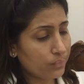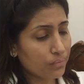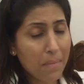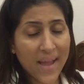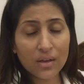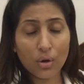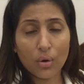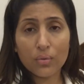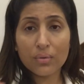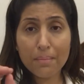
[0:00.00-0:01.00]
Mango.
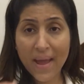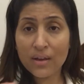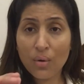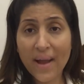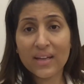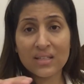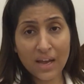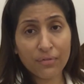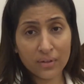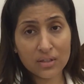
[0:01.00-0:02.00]
Mango I can
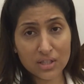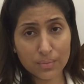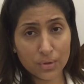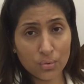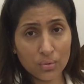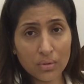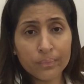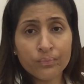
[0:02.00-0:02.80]
definitely dispute.